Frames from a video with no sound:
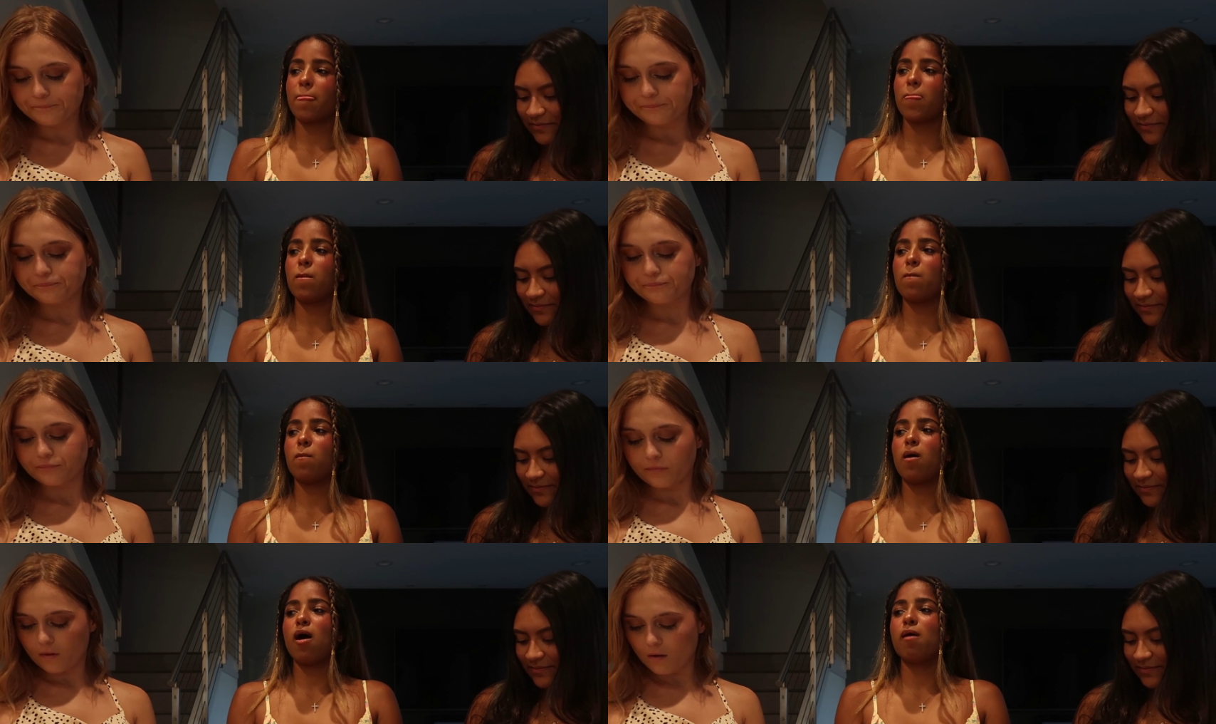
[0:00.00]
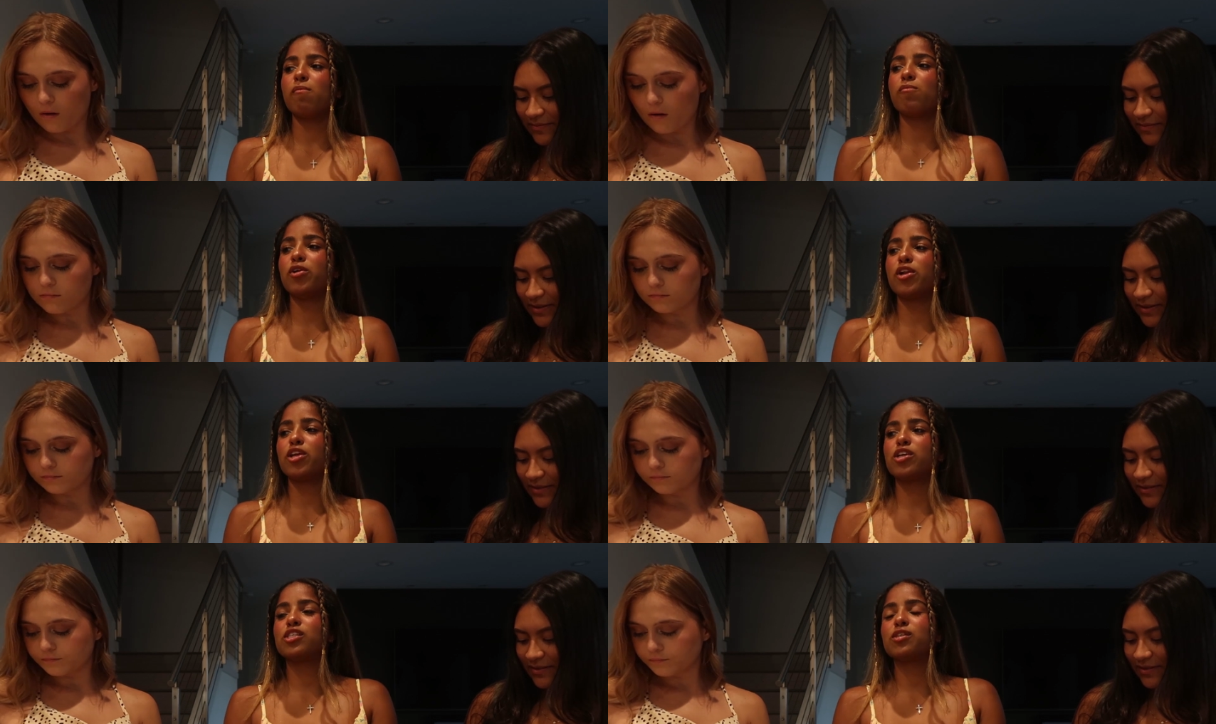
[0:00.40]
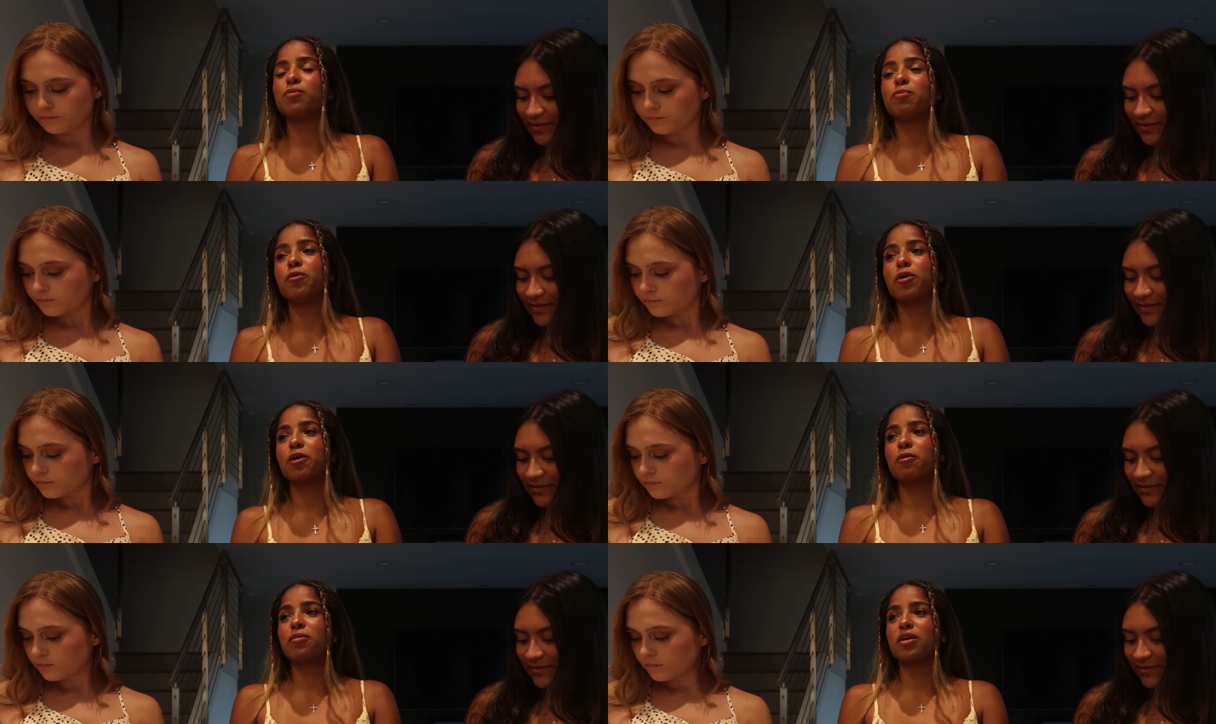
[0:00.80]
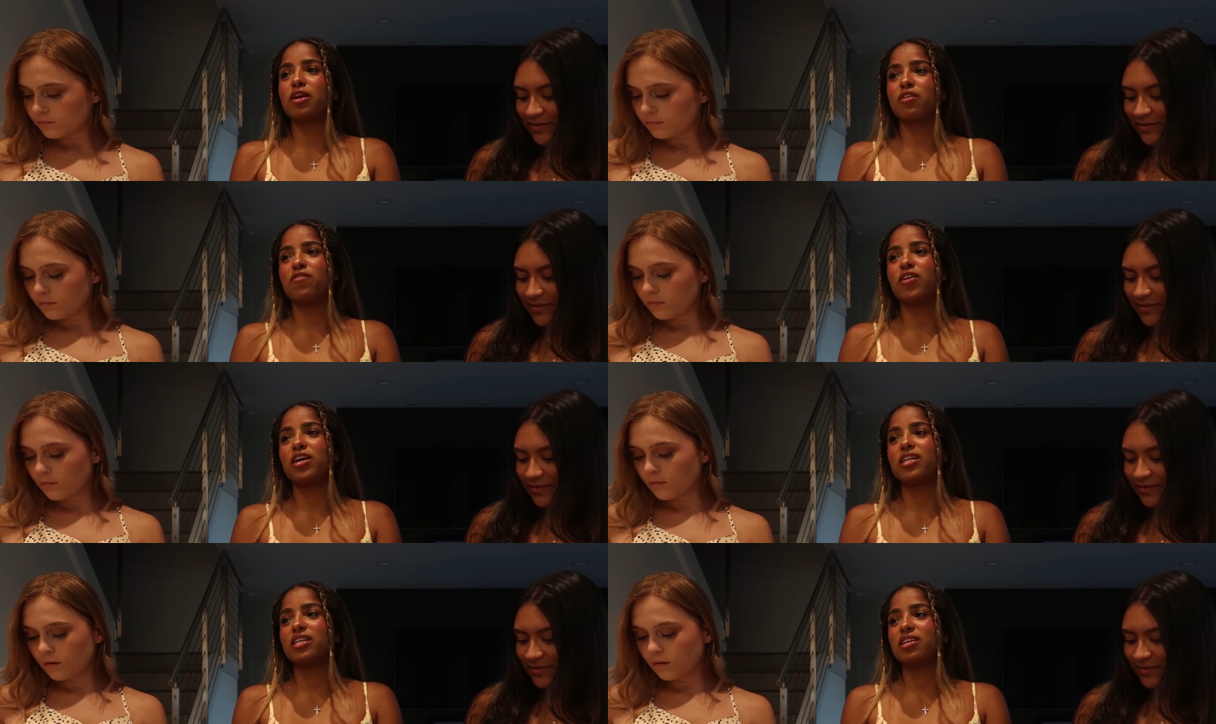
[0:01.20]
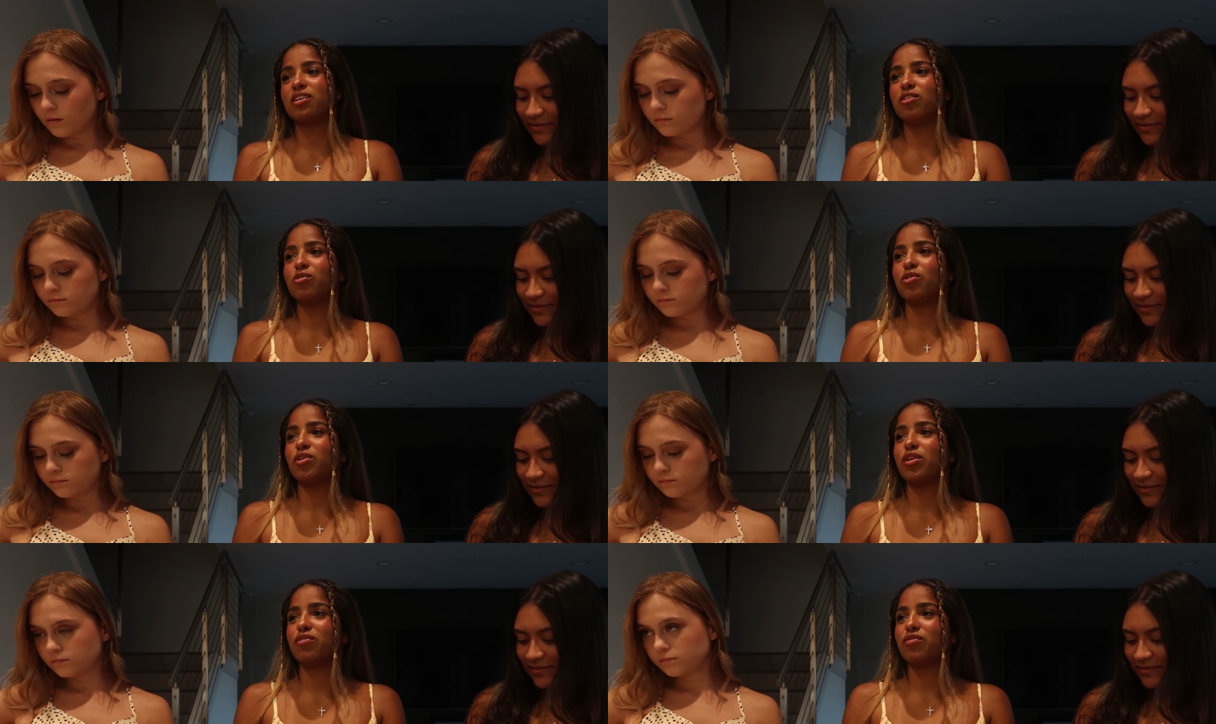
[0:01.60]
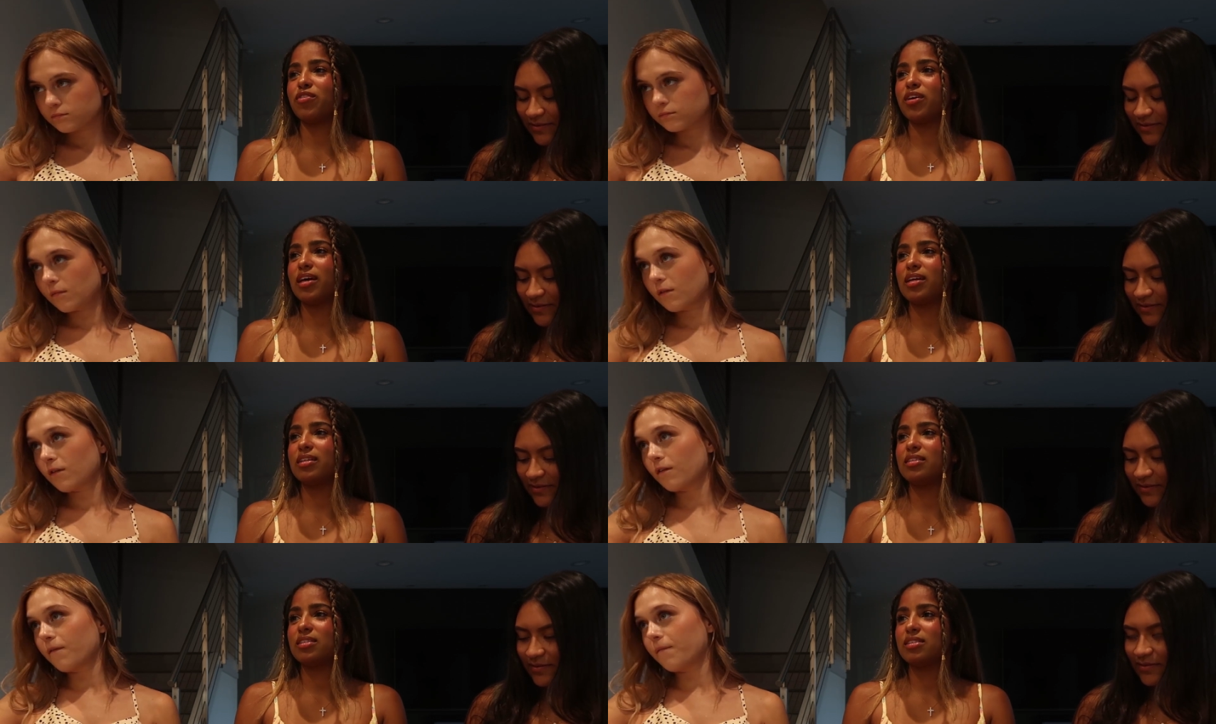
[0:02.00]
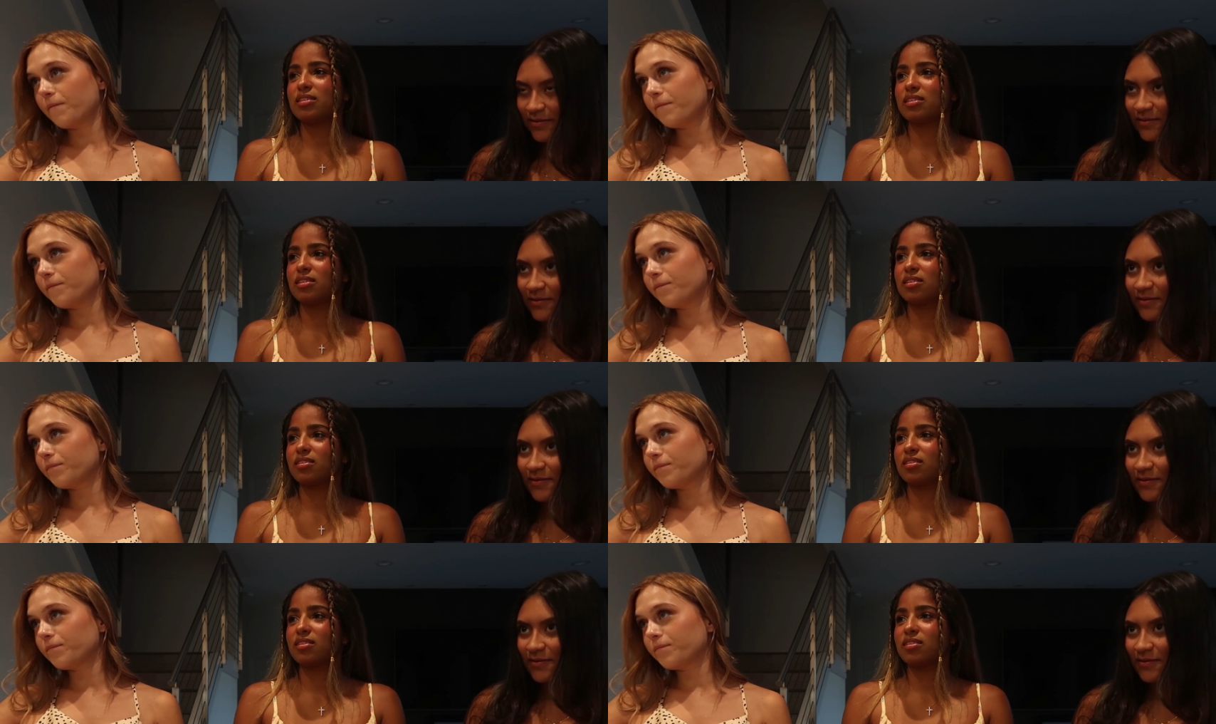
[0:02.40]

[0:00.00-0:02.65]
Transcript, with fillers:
Speaker 1: Mom, would you support me if I did an OnlyFans?